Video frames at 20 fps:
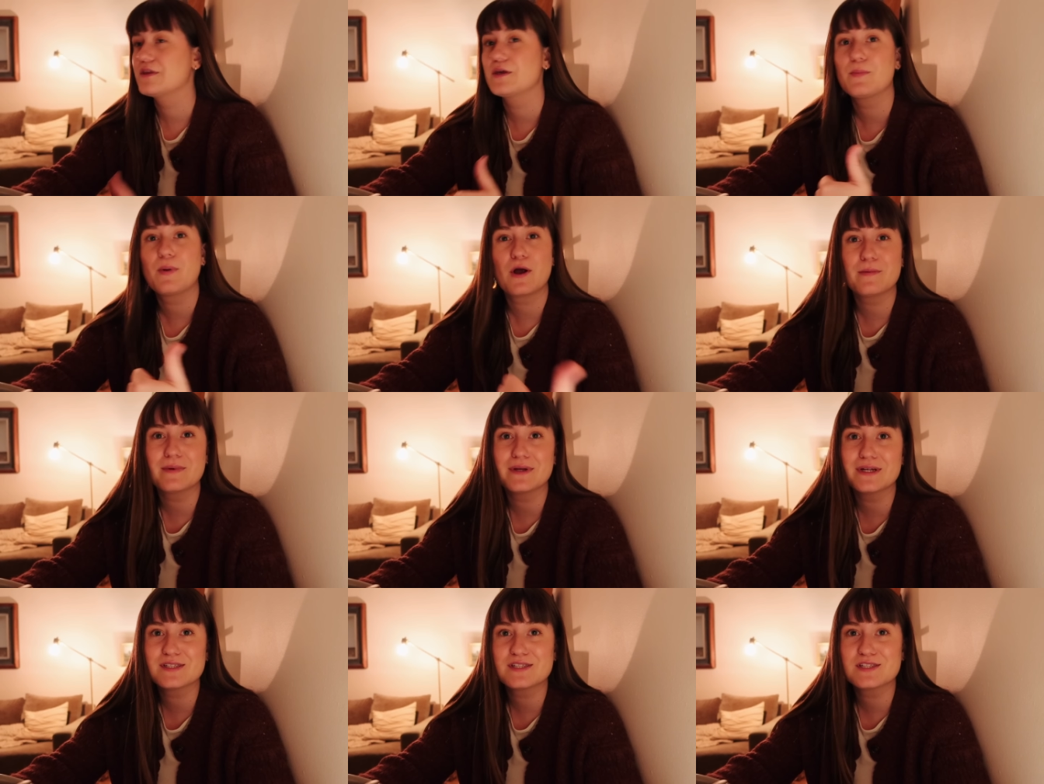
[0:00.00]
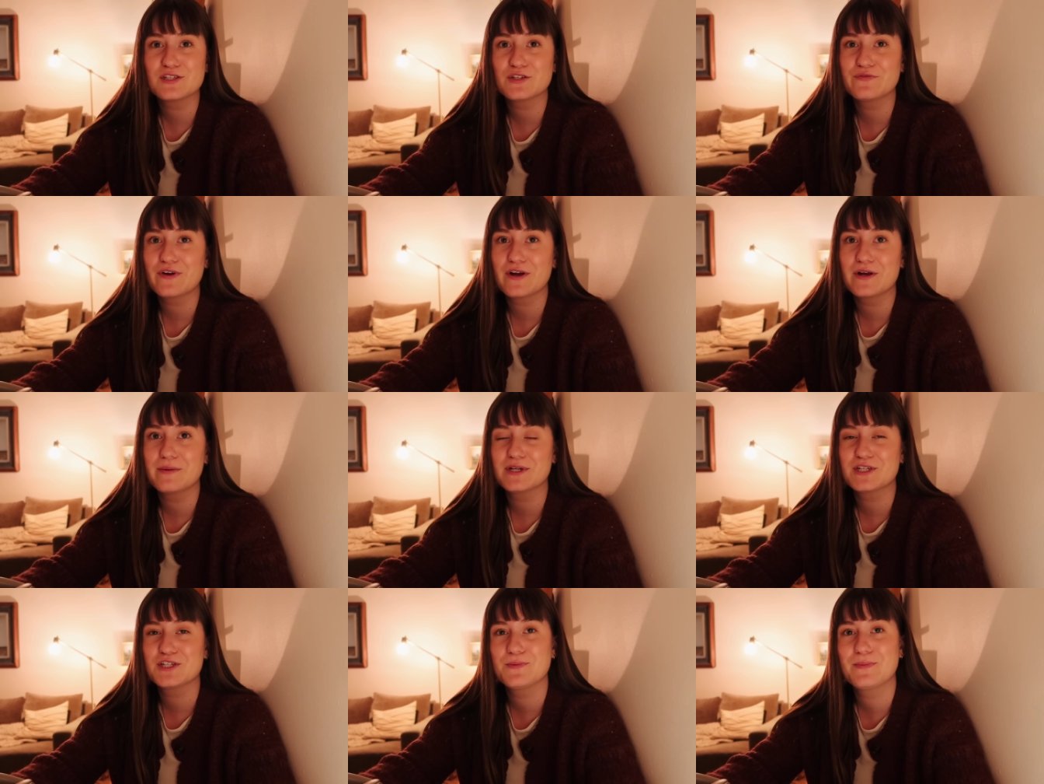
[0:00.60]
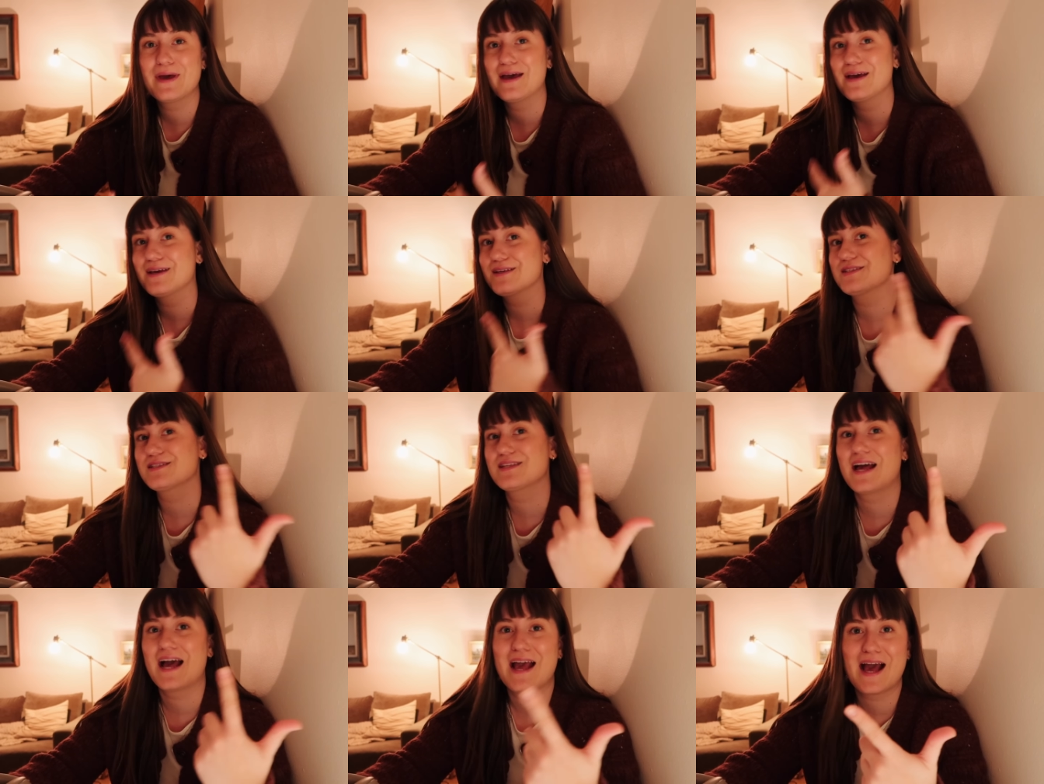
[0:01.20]
The apartment is still very much a
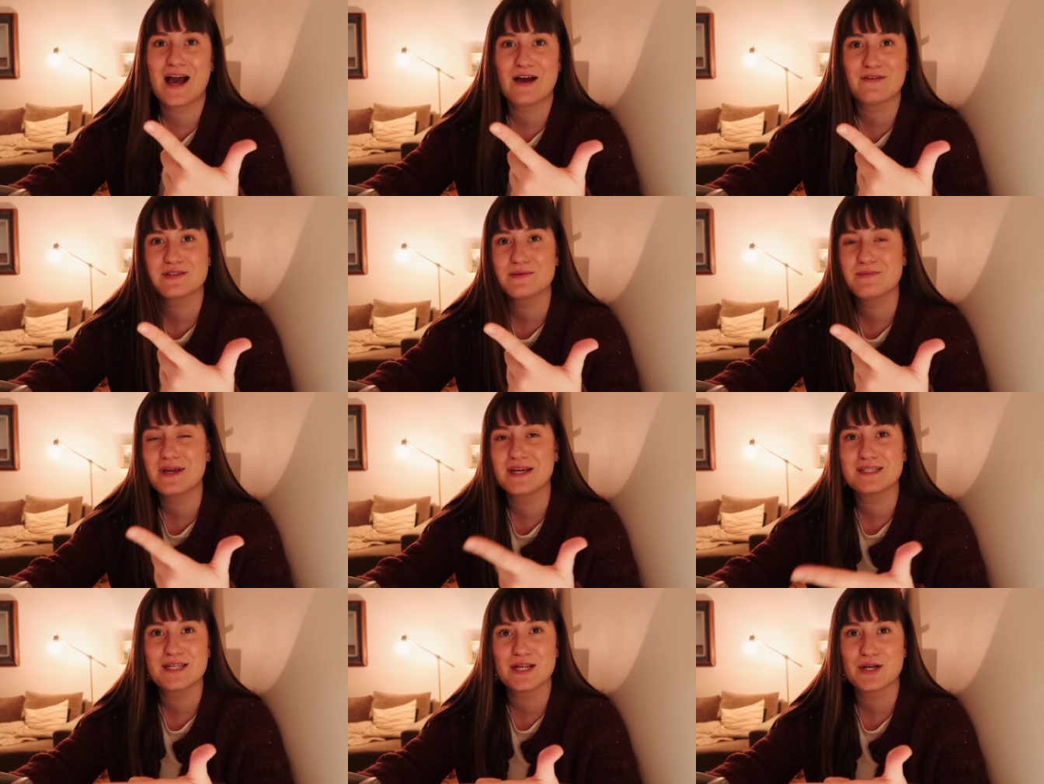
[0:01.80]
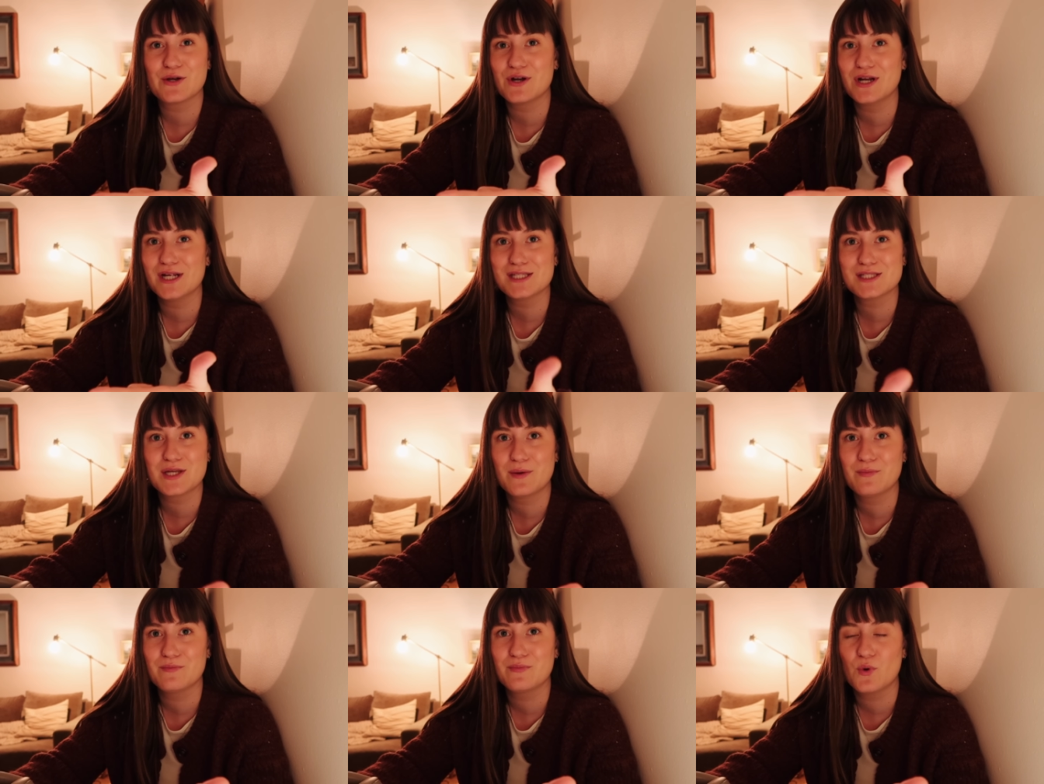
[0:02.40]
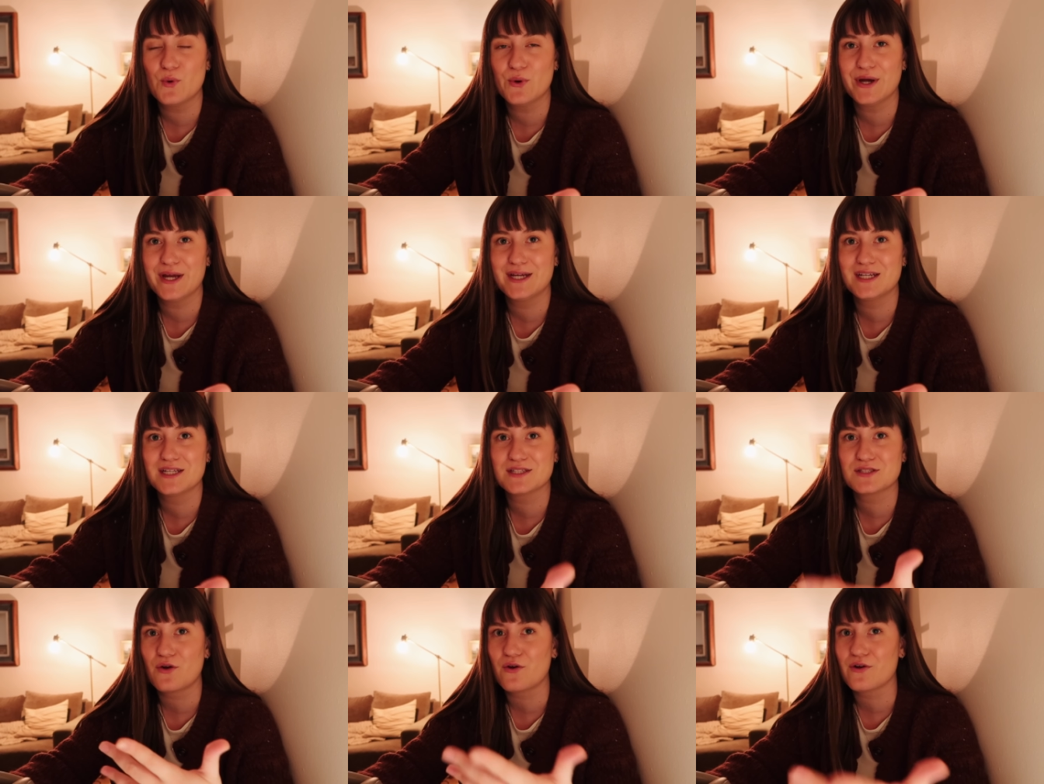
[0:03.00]
mess. I have to make dinner at some
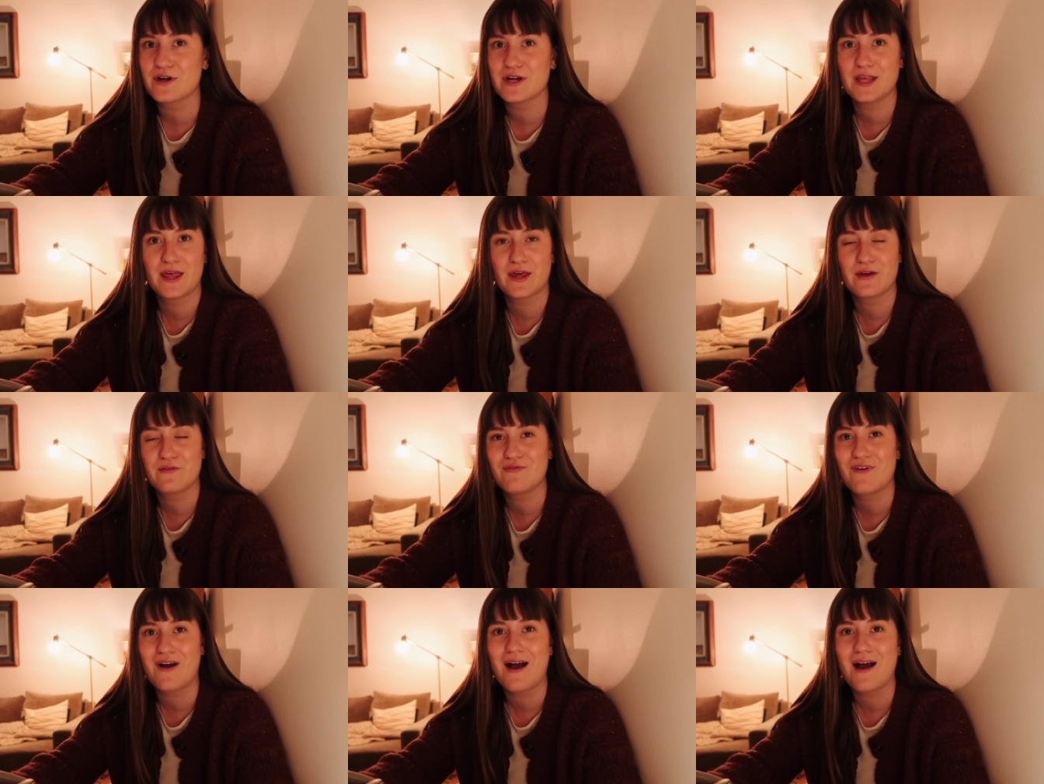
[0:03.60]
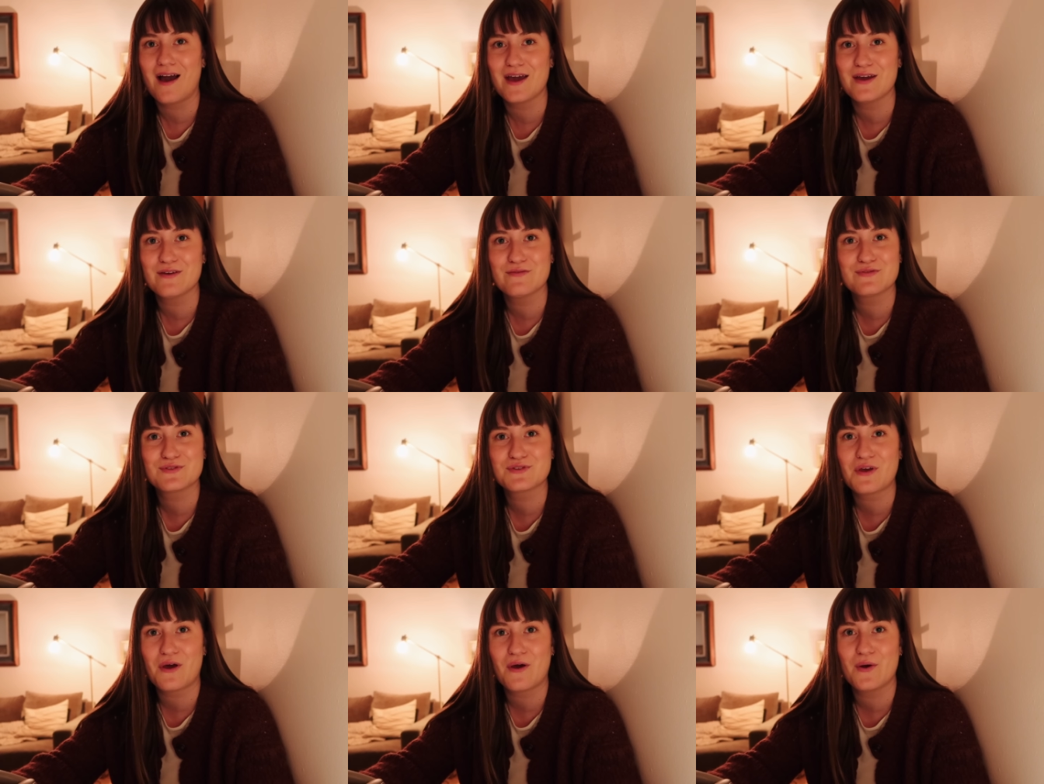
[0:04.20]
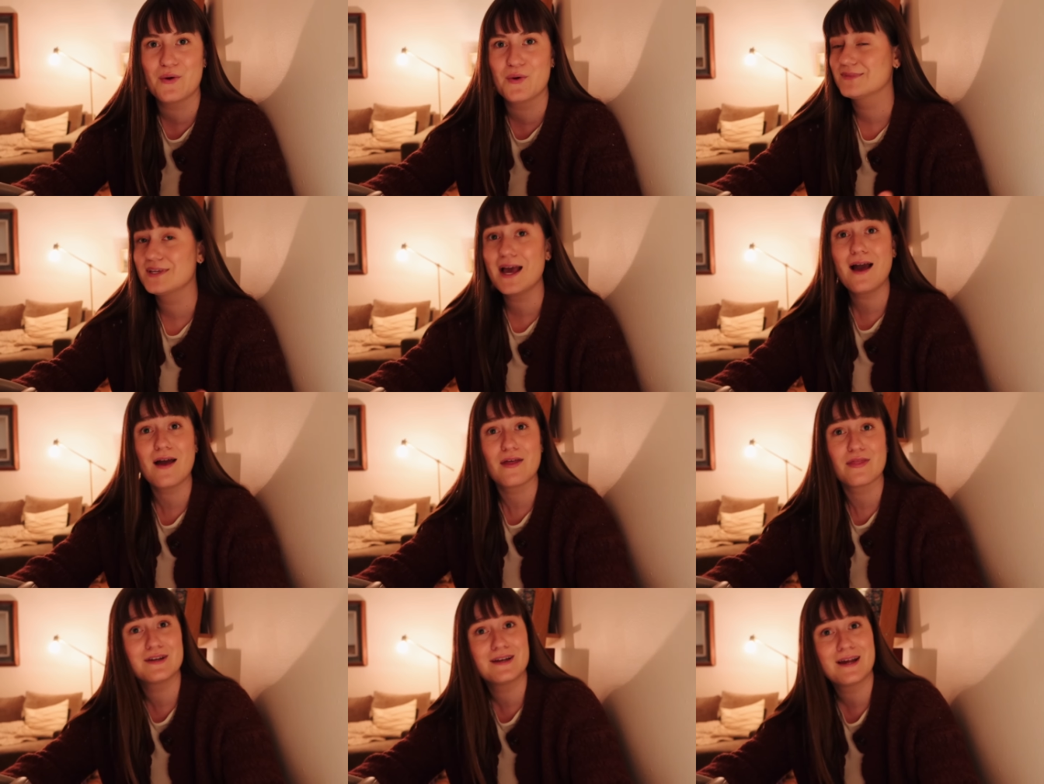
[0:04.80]
point. It's already like five, so
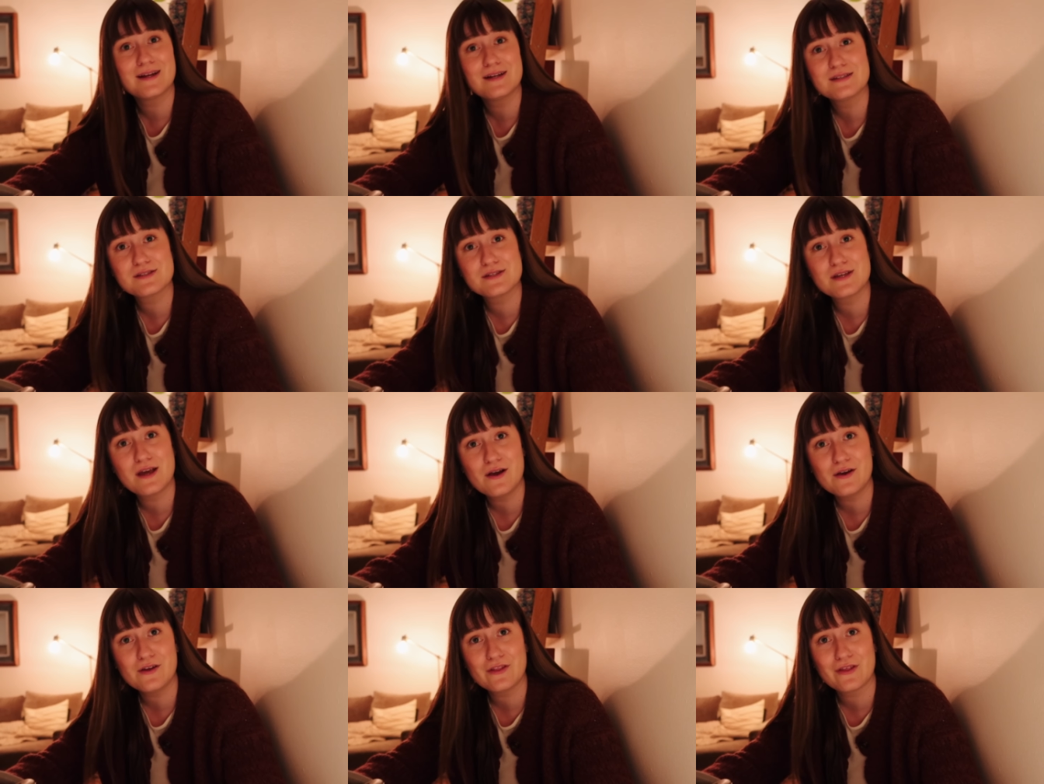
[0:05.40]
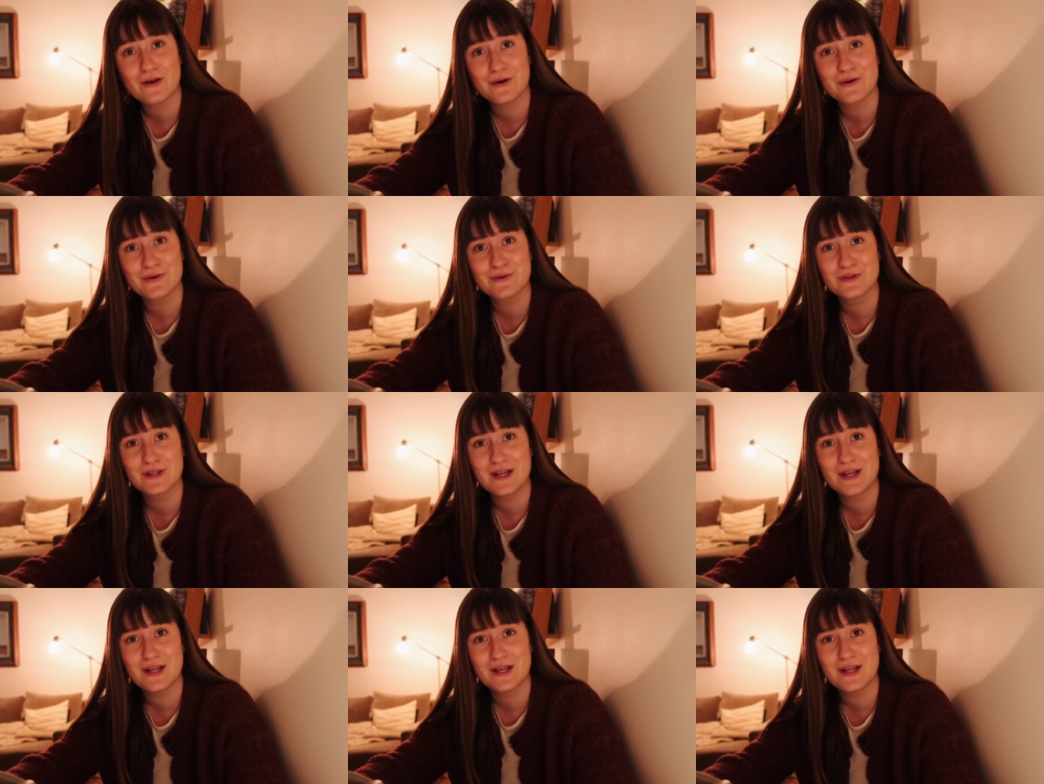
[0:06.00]
yeah, the night is young though.